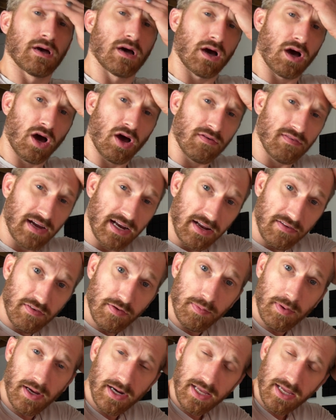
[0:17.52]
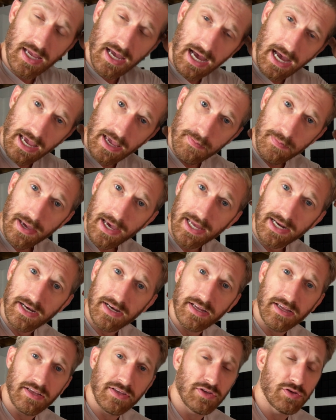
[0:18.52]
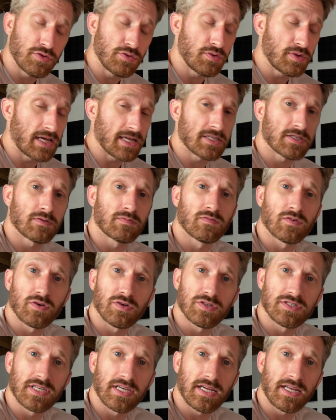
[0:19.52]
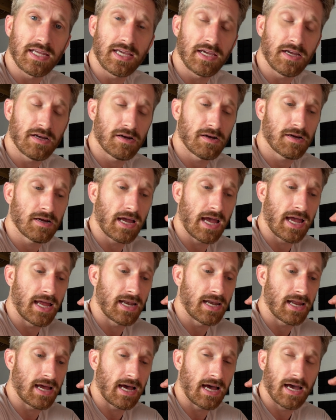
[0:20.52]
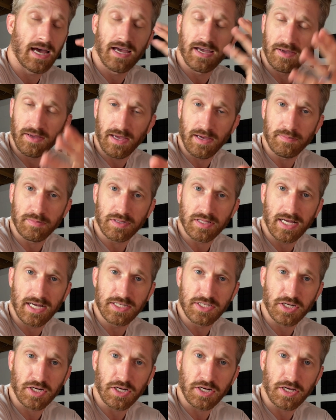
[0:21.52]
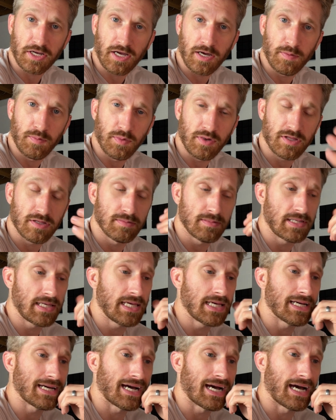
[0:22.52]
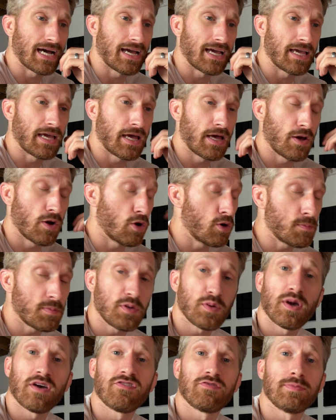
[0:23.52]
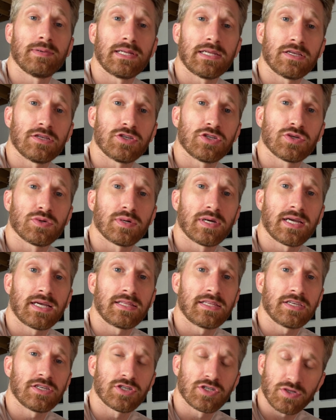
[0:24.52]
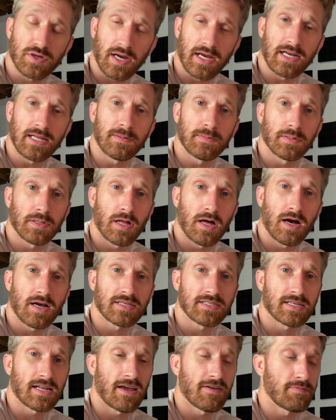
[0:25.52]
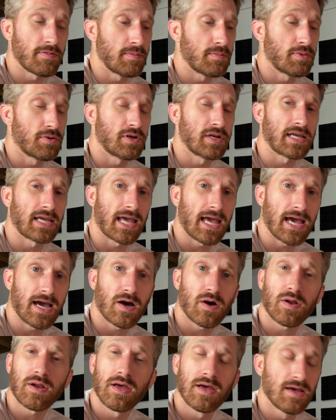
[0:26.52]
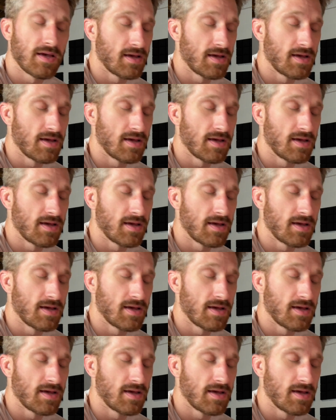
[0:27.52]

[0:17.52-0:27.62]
All right, everybody, I am headed in to get some rolls in here, and I am glad you're gonna come with me. I hope you have been enjoying these training vlogs that I've been putting out.